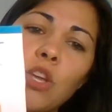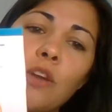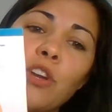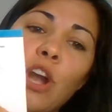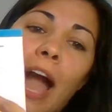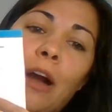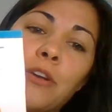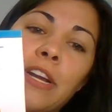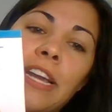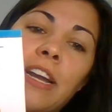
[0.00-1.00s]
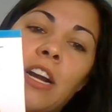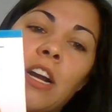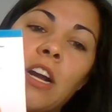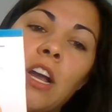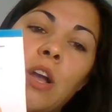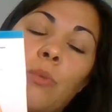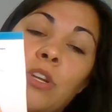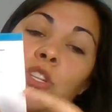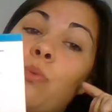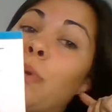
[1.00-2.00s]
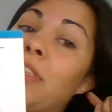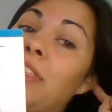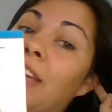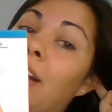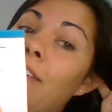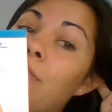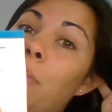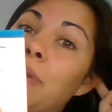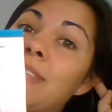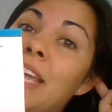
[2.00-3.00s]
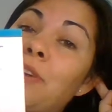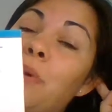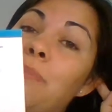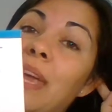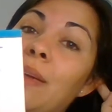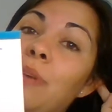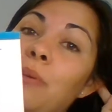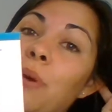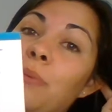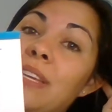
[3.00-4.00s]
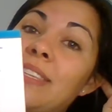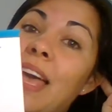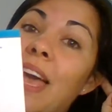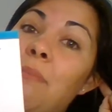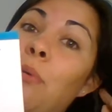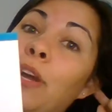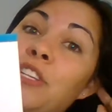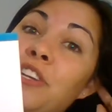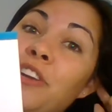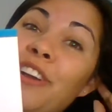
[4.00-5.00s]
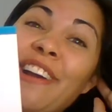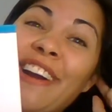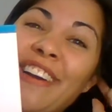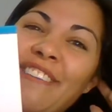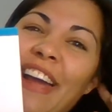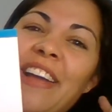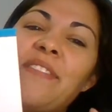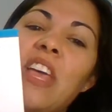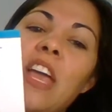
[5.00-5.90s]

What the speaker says: You have your outer ear, which is what we think of, what we say to a baby when we say, point to your ear, right?